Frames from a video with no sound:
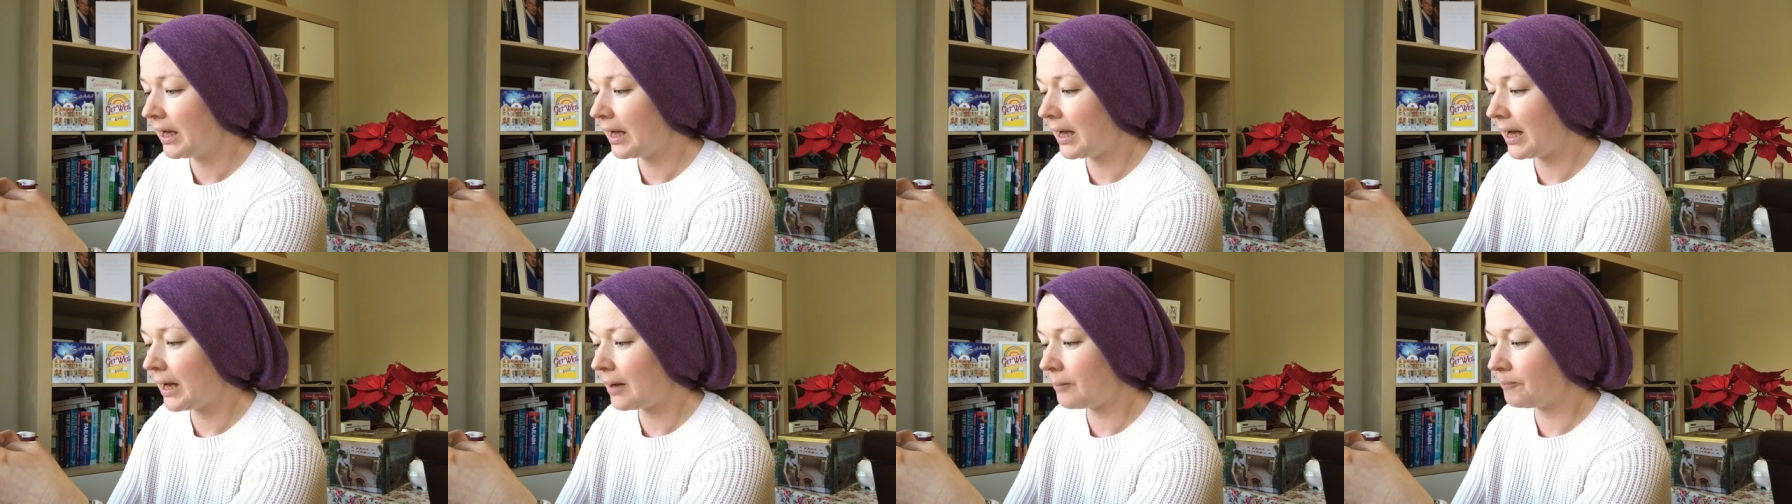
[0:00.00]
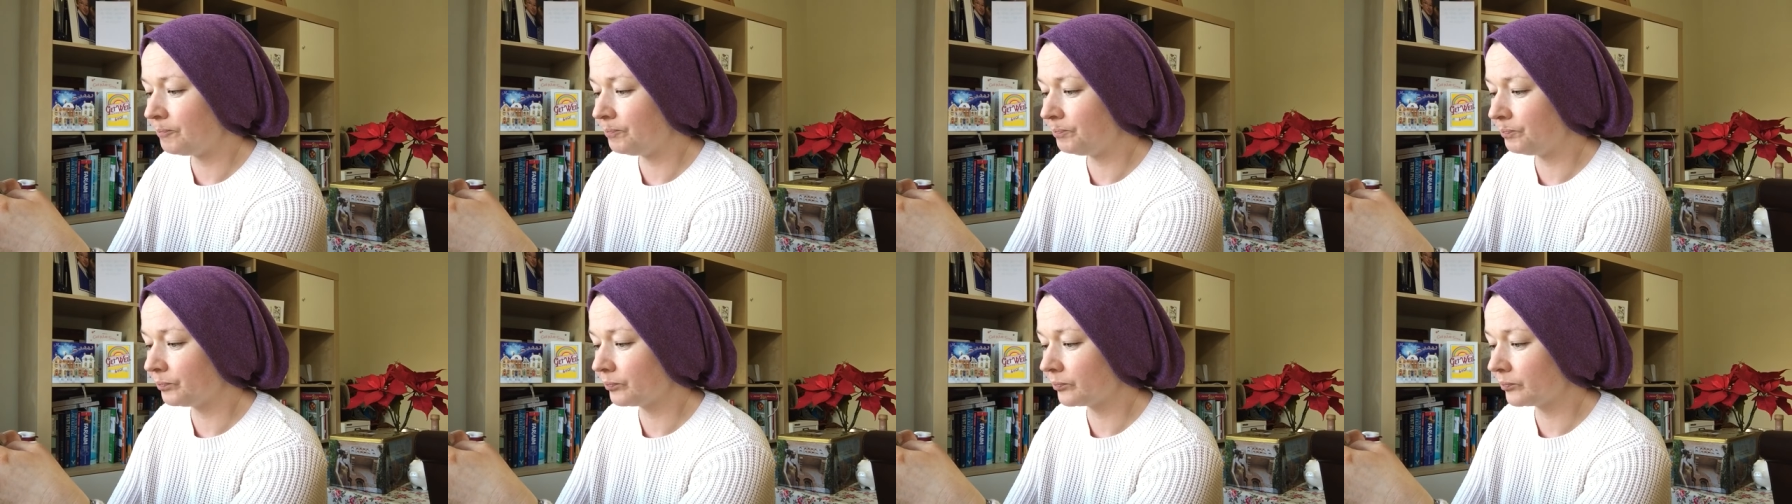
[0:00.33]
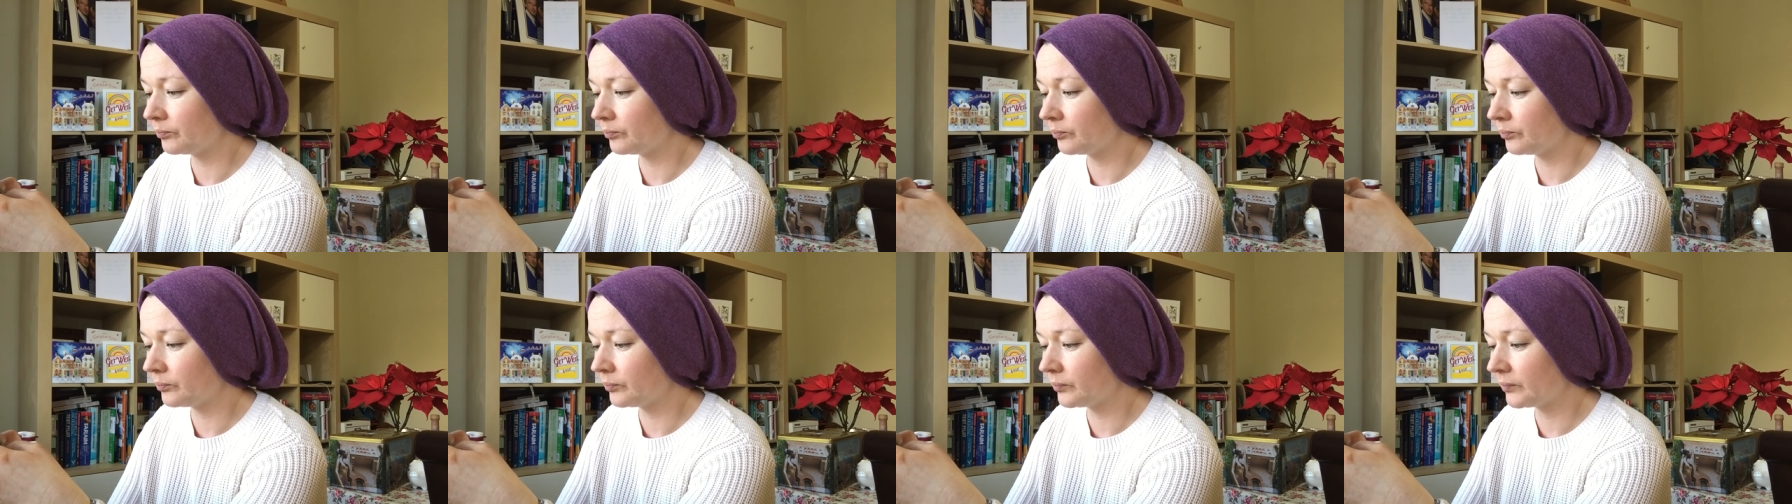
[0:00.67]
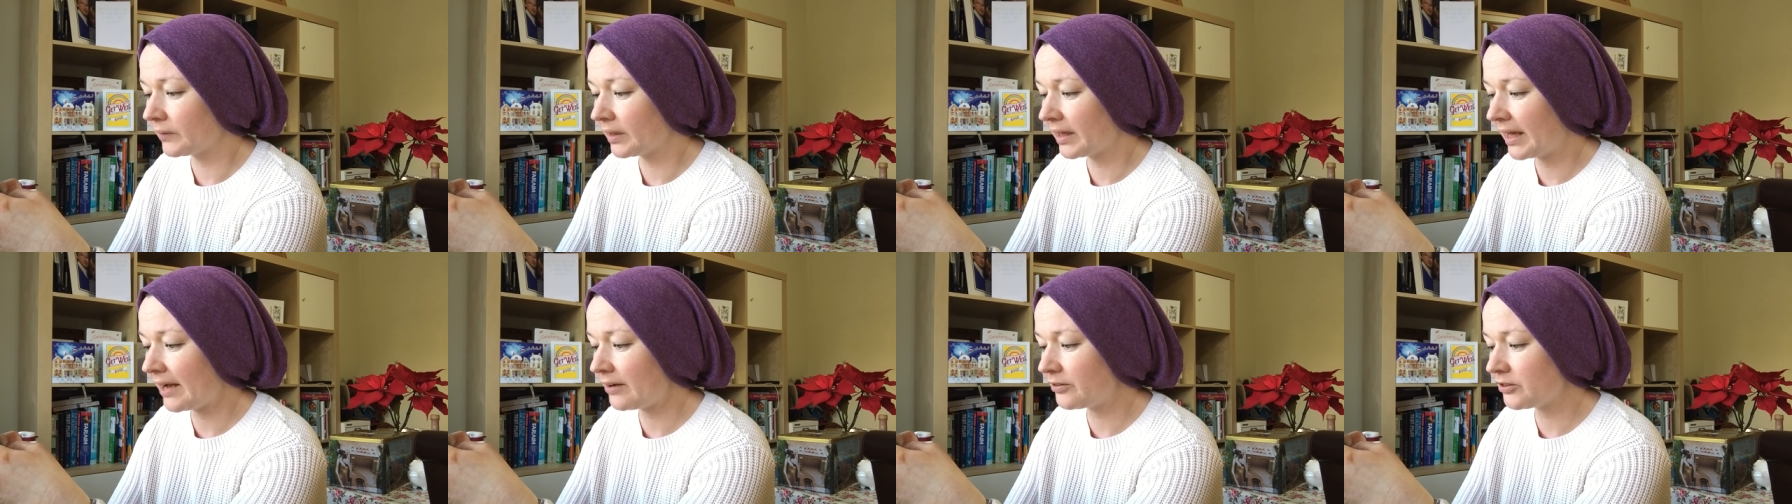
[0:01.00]

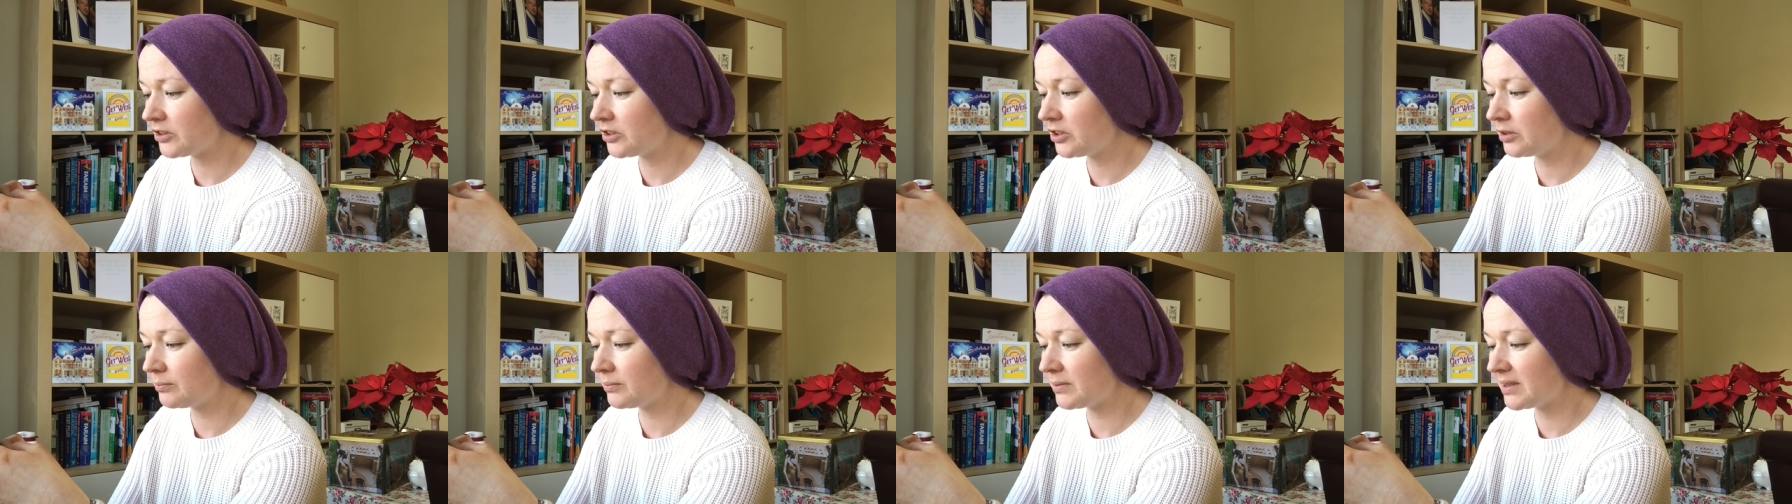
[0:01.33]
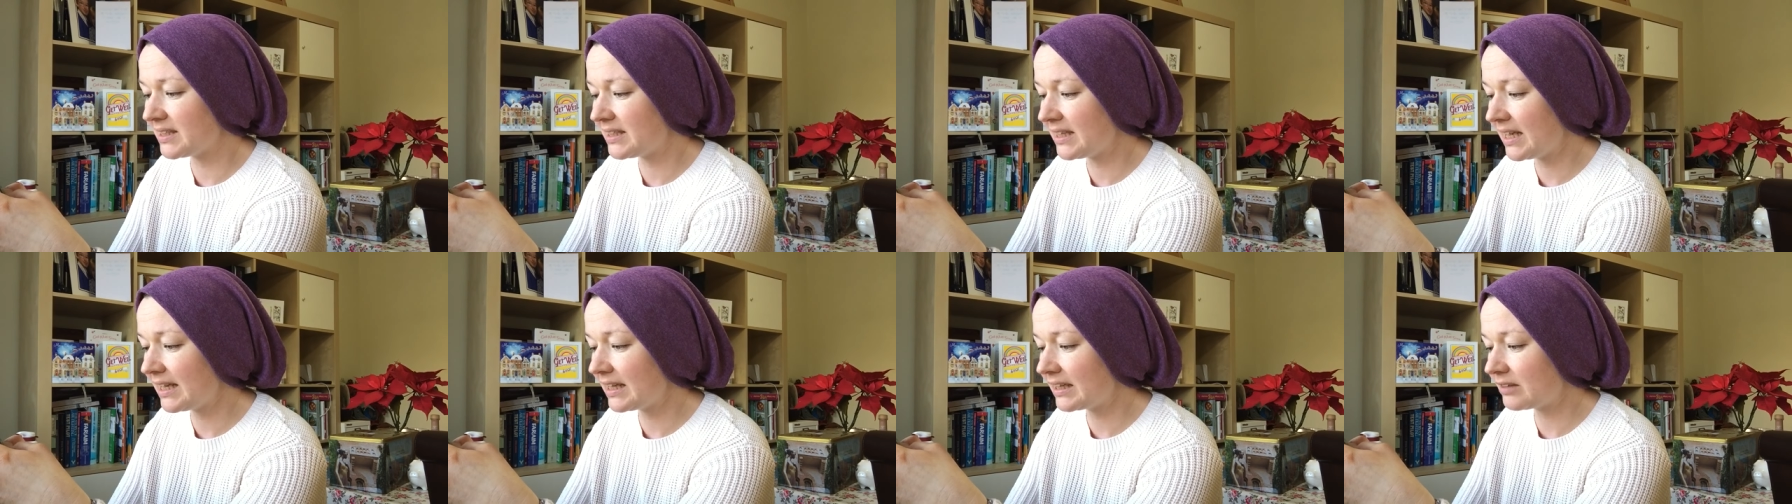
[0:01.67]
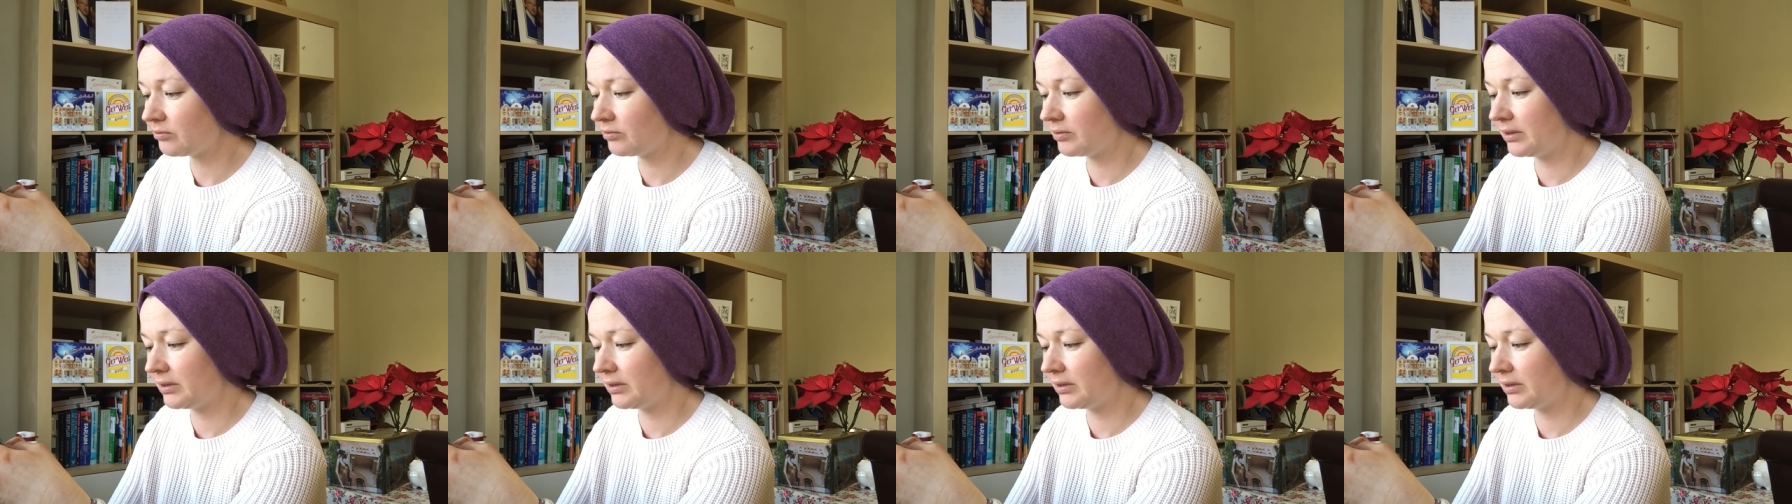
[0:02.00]
um, calcium, zinc,